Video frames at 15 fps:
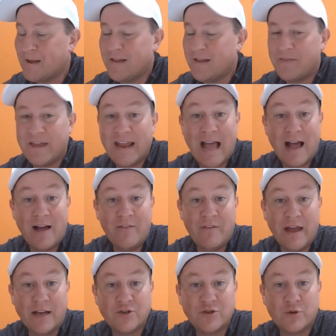They have
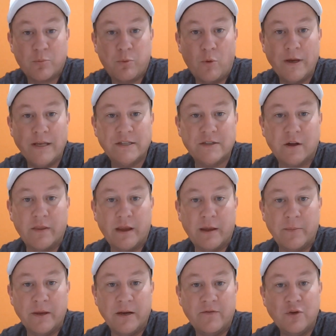extra points on them.
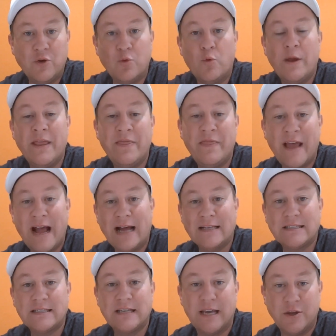And if you win that
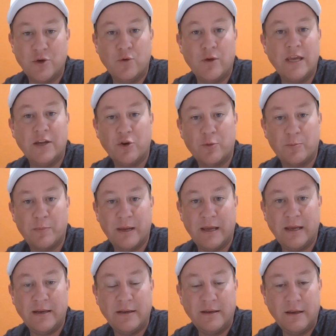and you get your
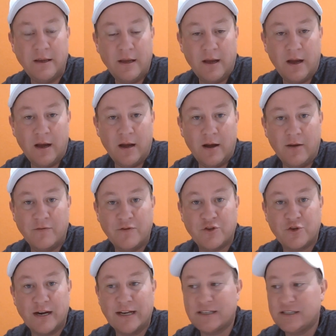bid of
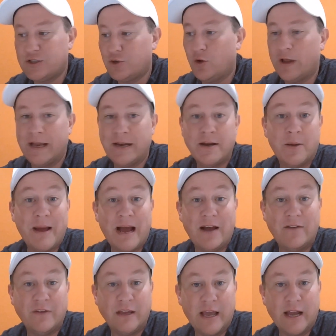tricks, you'll end up
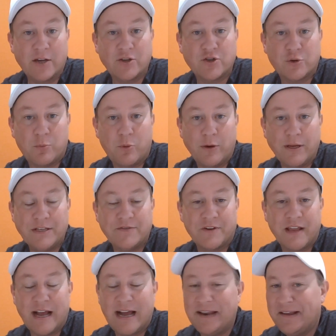having extra points for
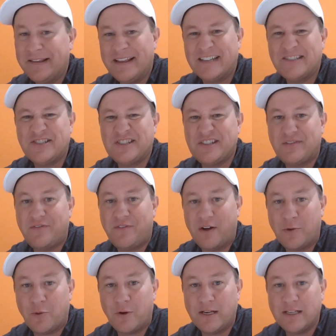that. That's just a
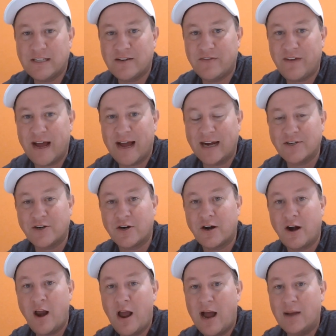fun risk factor.
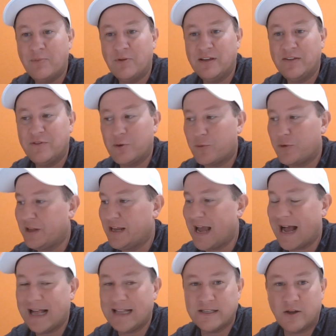I believe it really
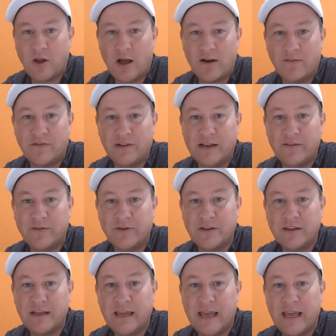adds a lot of flavor to
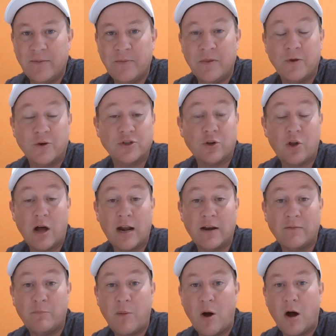the game, and there's a lot of
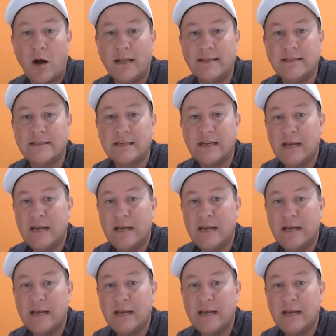mods